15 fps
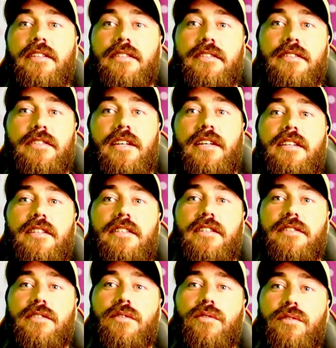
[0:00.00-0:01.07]
So
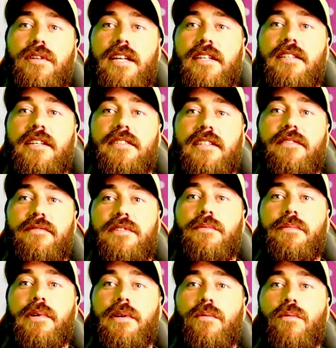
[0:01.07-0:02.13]
just all that does gives it a
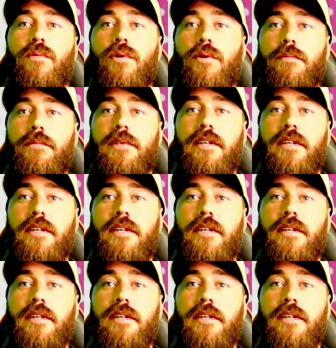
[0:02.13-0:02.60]
bit of warmth.